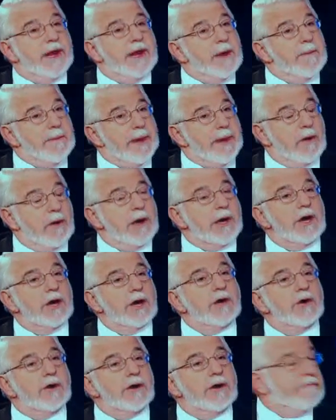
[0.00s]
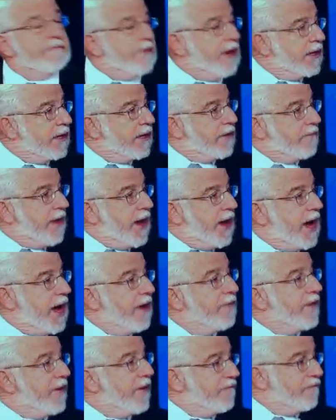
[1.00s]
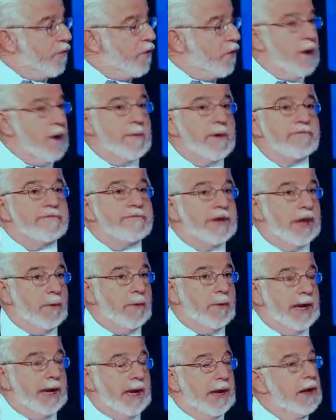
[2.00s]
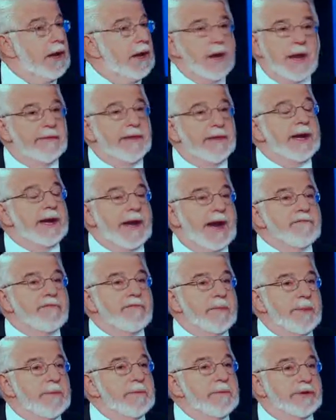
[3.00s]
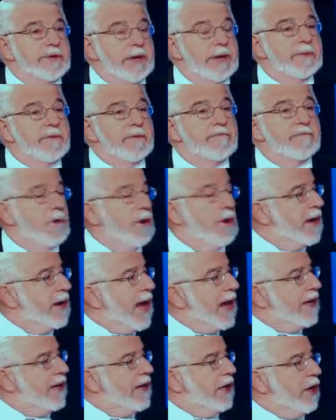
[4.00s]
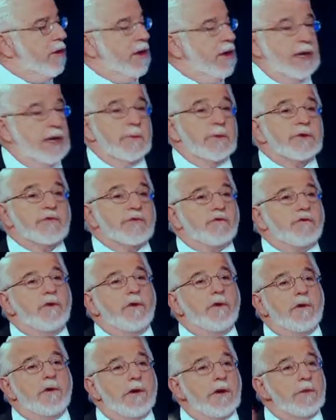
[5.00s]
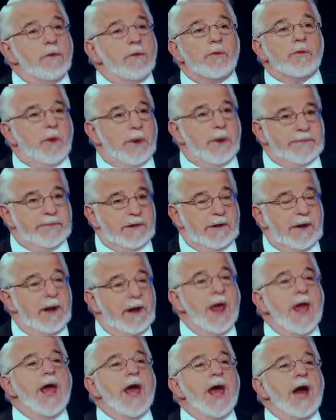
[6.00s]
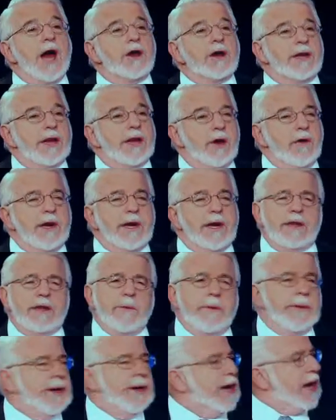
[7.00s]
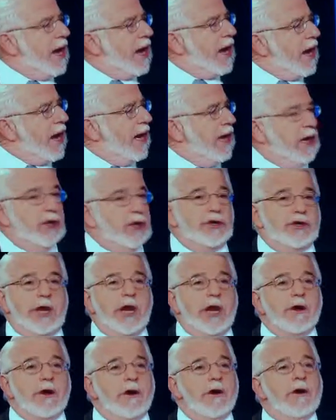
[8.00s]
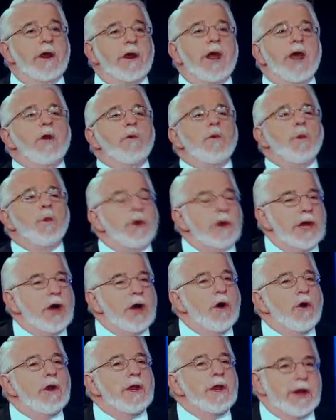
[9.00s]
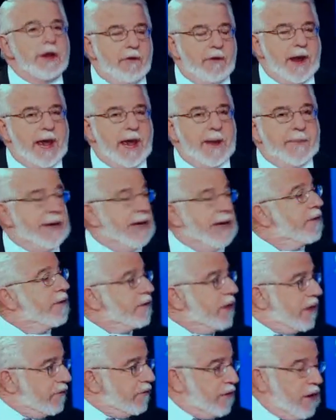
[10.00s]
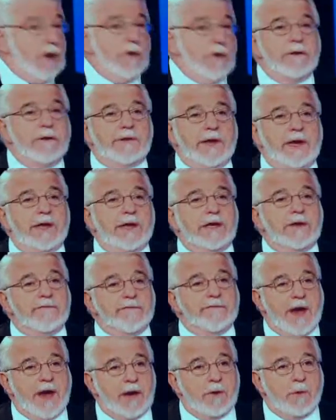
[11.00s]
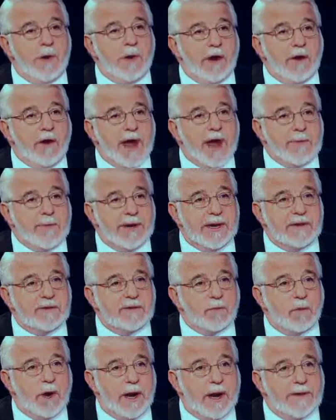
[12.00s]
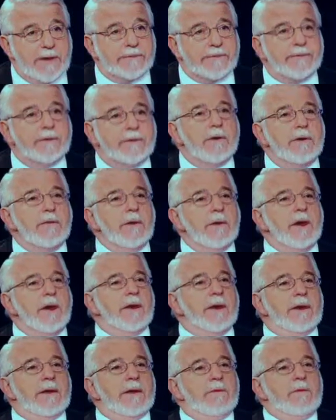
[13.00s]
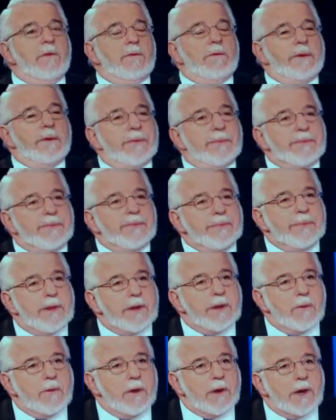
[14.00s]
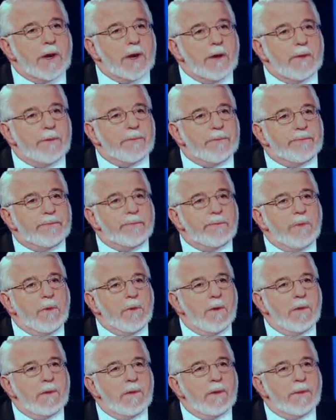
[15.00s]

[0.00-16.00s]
that America could devolve a form of tyranny that had never been seen before. Not a tyranny that was cruel with whips, and a tyranny that was kind, gentler, wanting only our happiness as long as they can define what our happiness was. I'll give some of his quote. A network of small,